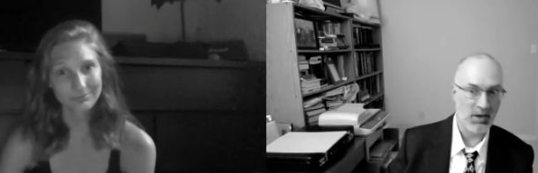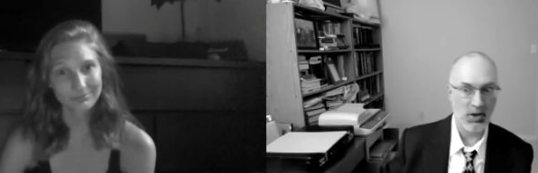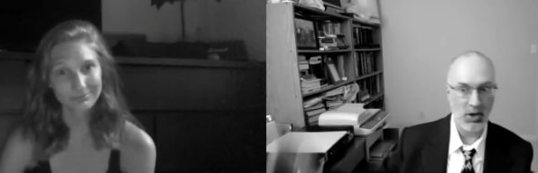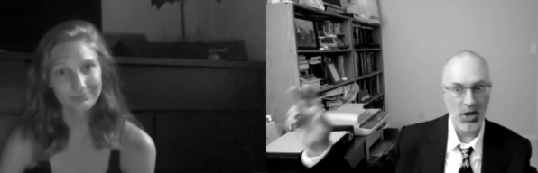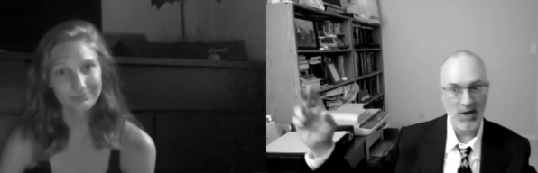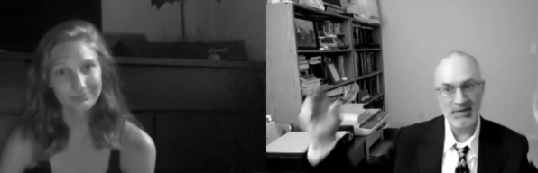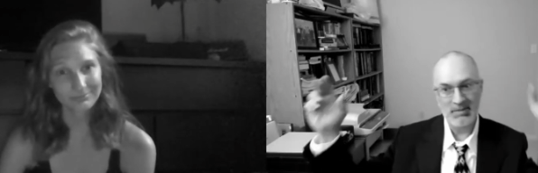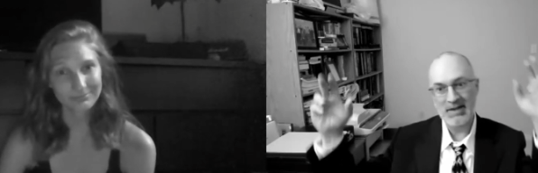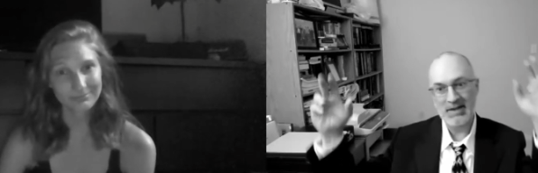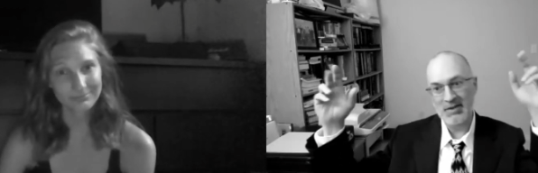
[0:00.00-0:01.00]

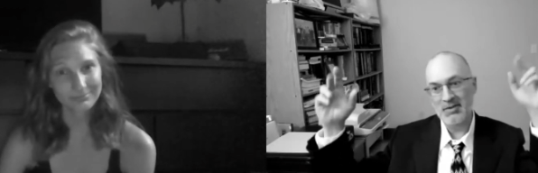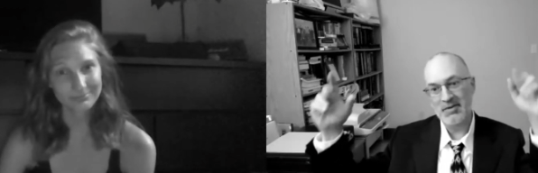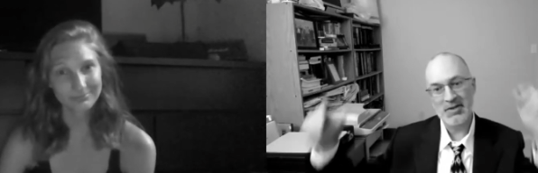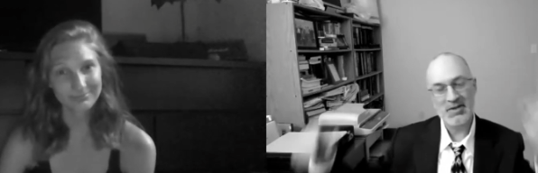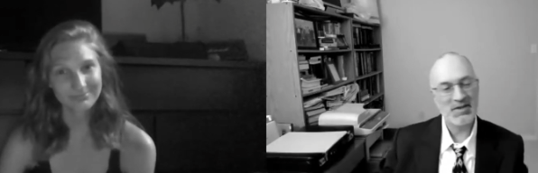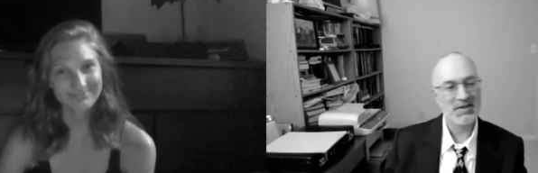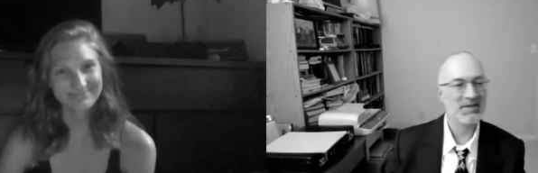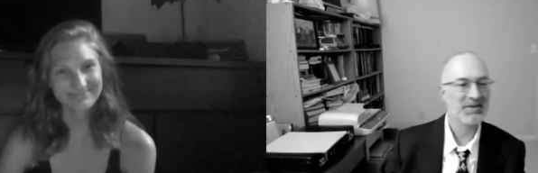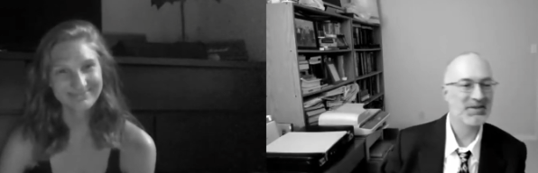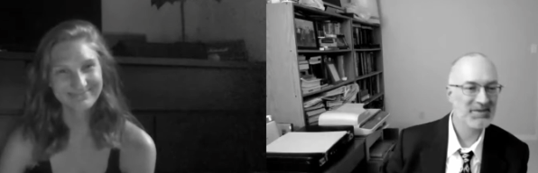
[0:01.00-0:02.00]
Speaker 1: contemplate the universe.
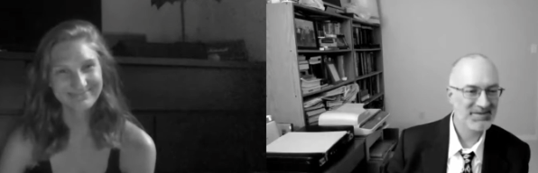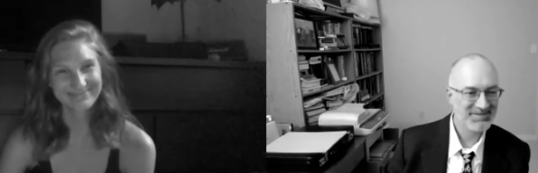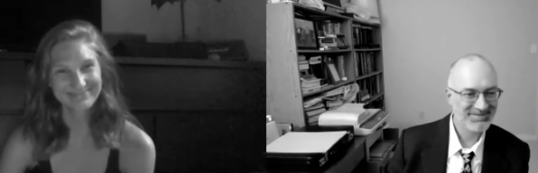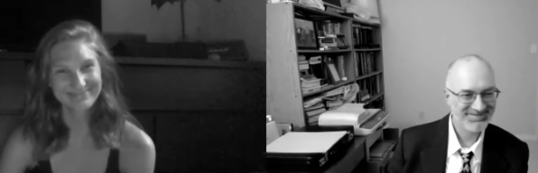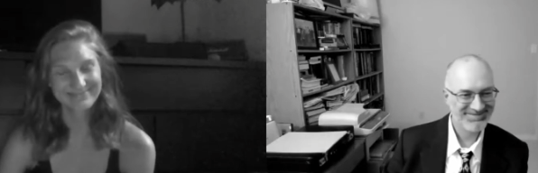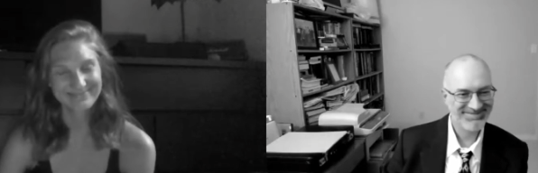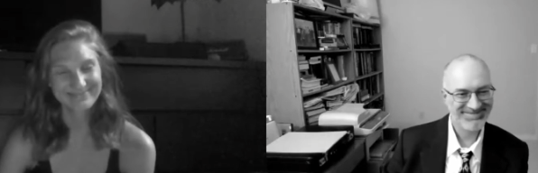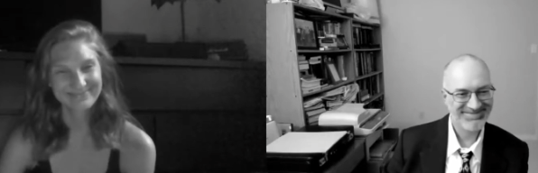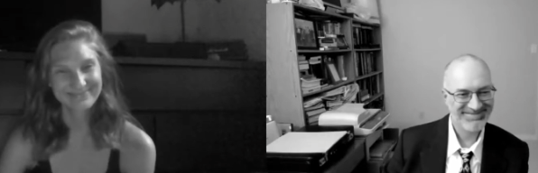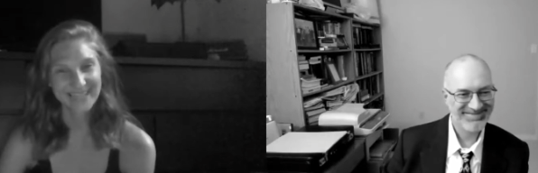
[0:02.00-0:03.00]

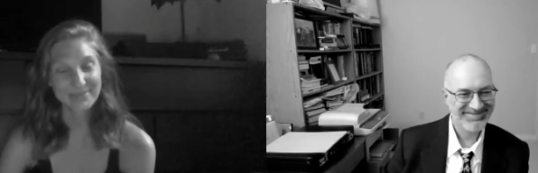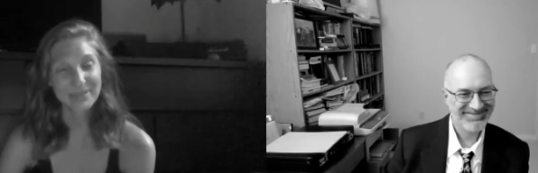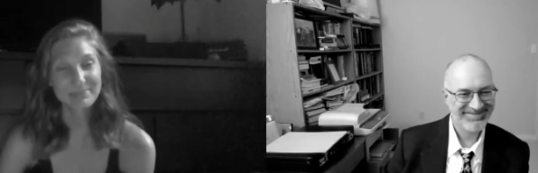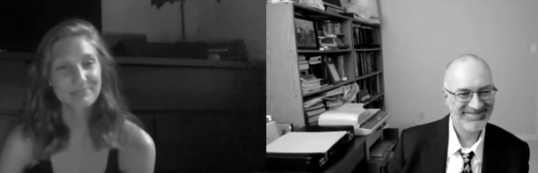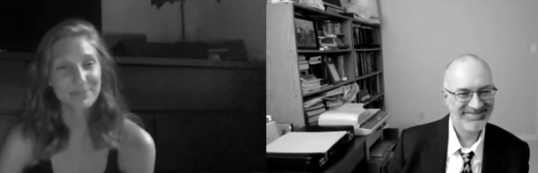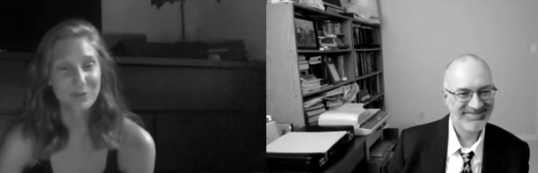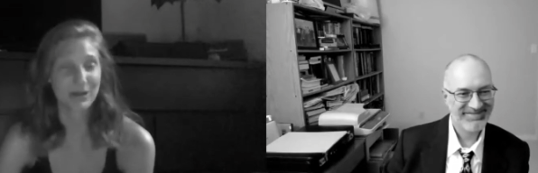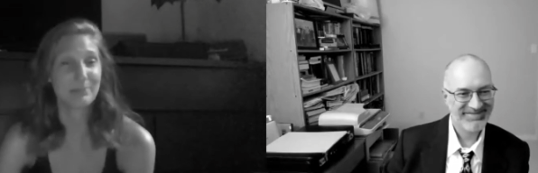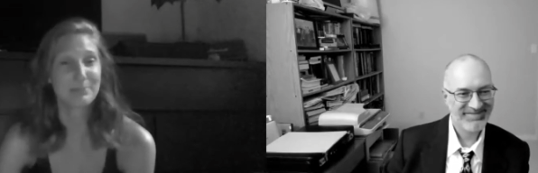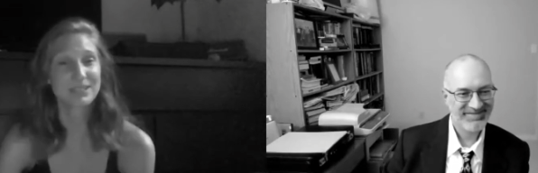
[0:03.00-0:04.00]
Speaker 2: Any big
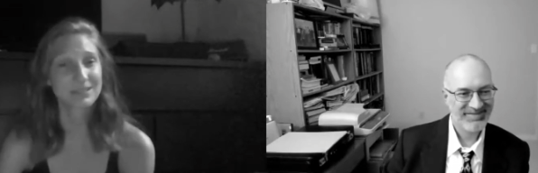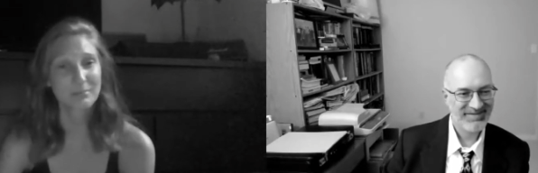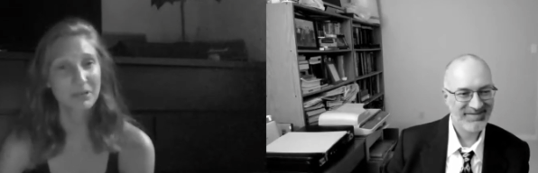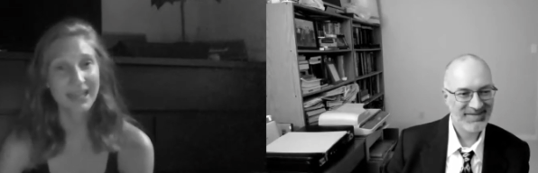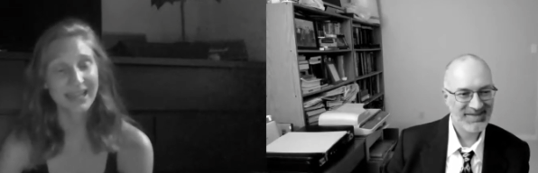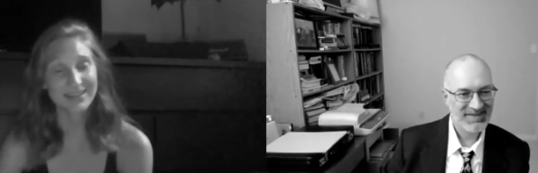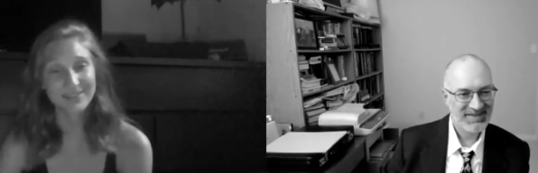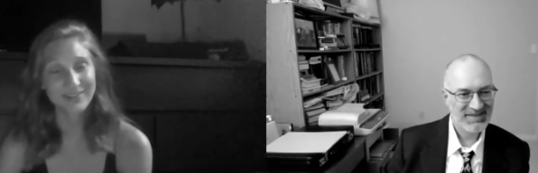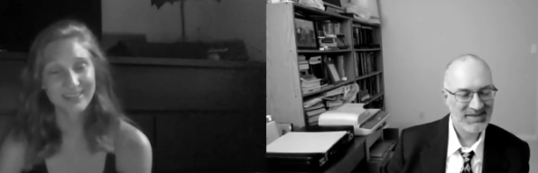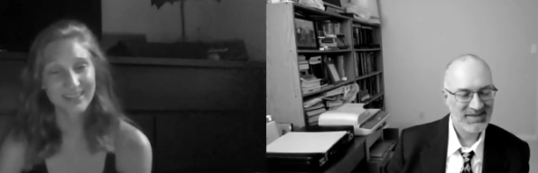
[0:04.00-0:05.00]
trips planned
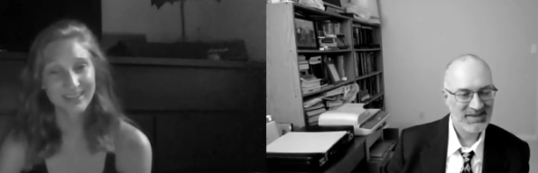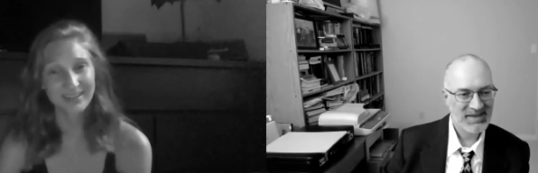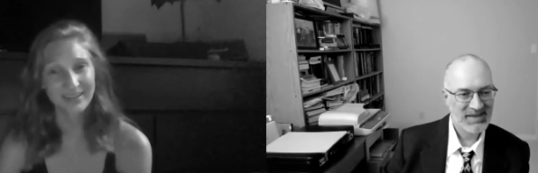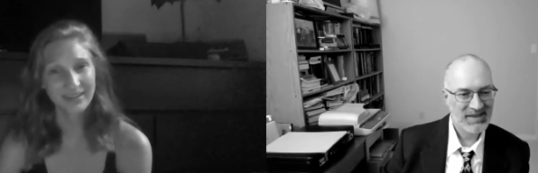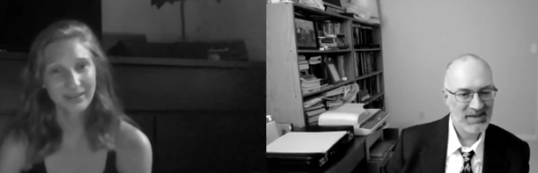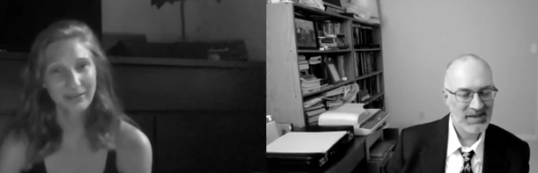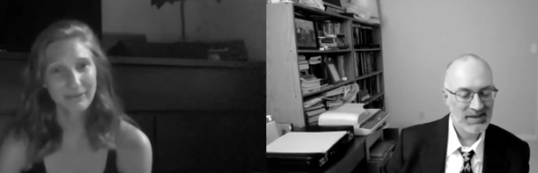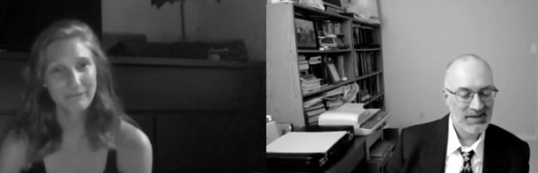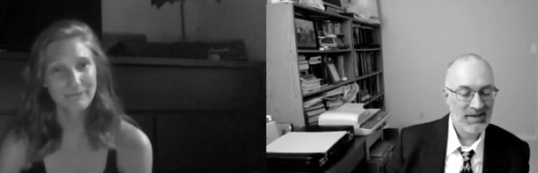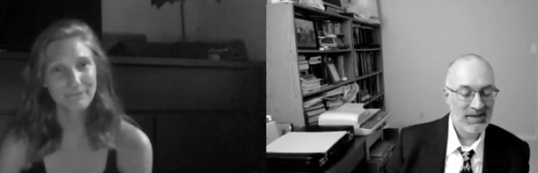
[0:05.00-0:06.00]
or anything?
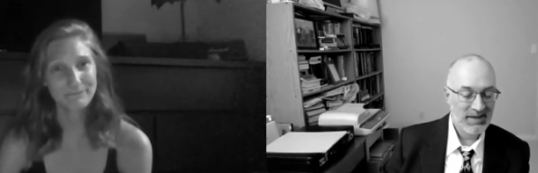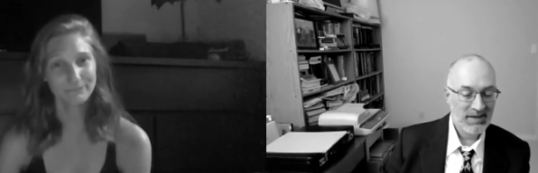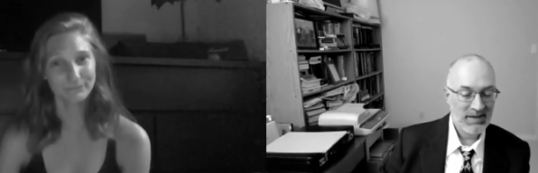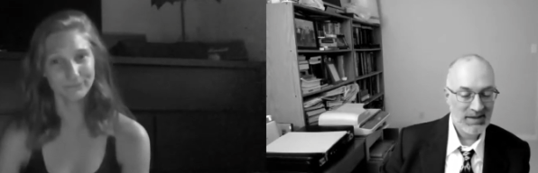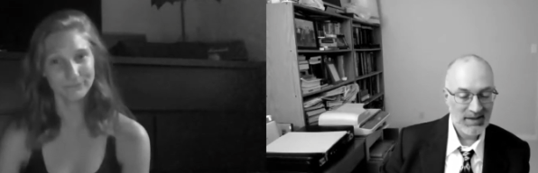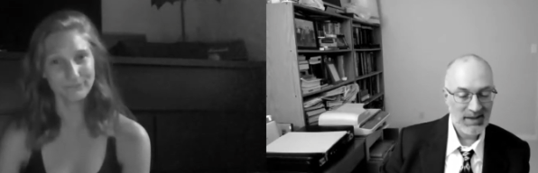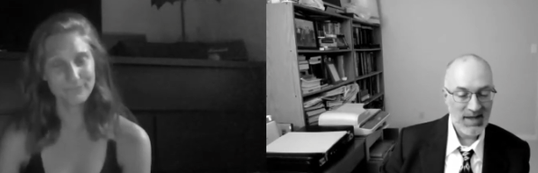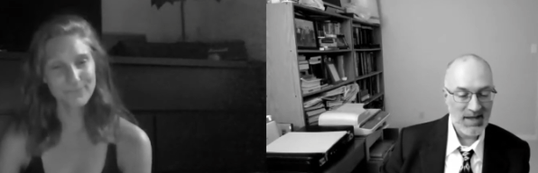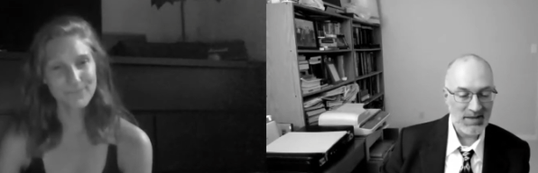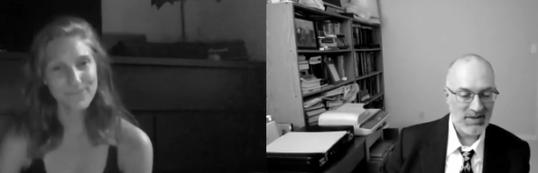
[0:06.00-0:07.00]

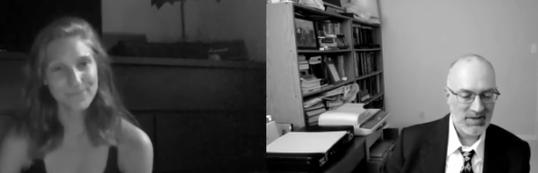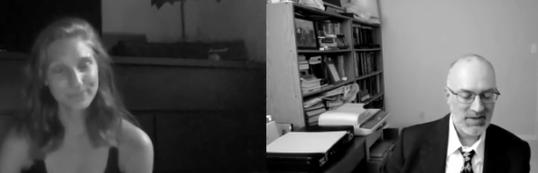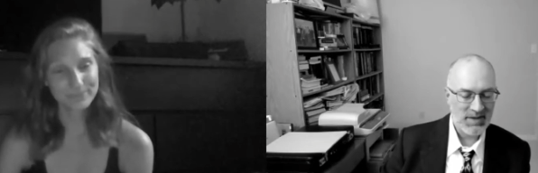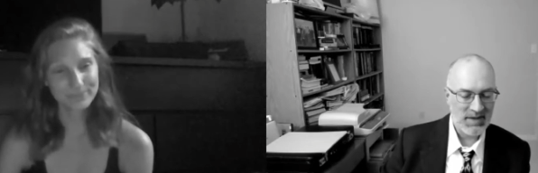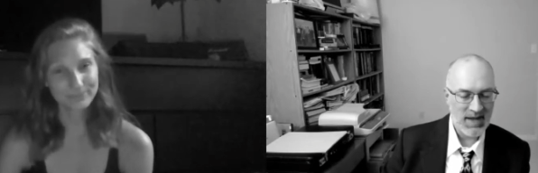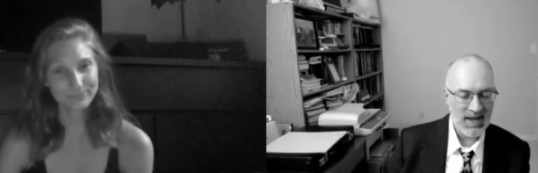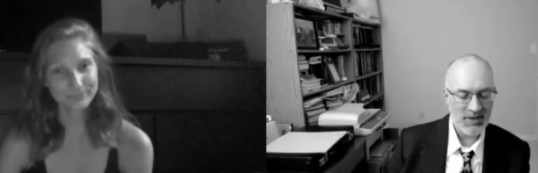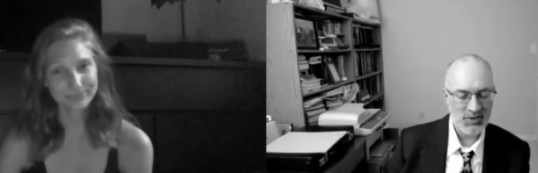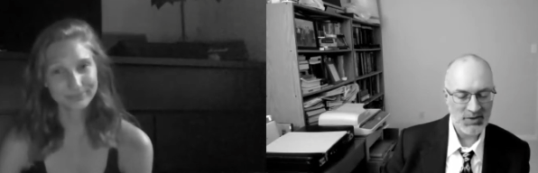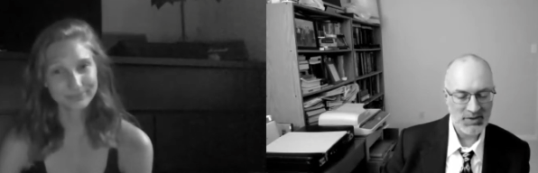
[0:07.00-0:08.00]
Speaker 1: Yes,
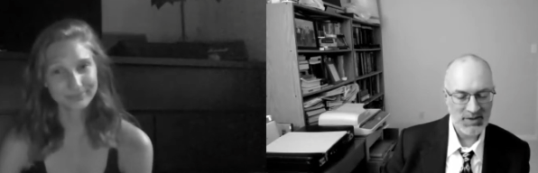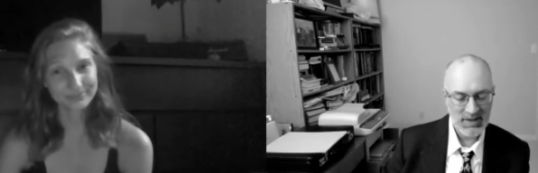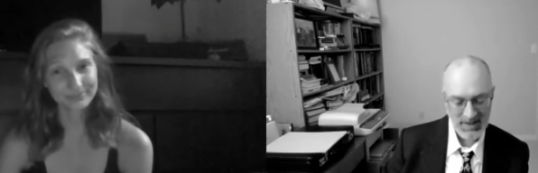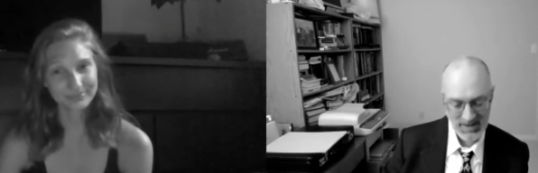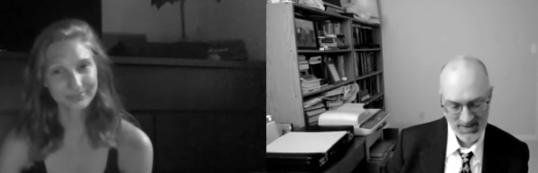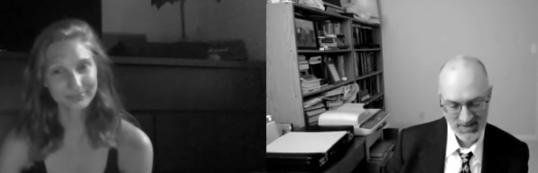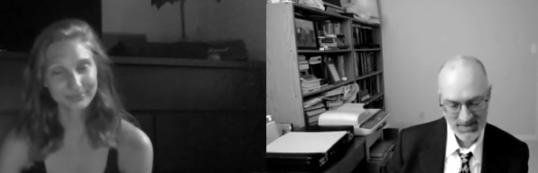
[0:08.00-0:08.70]
actually. Uh,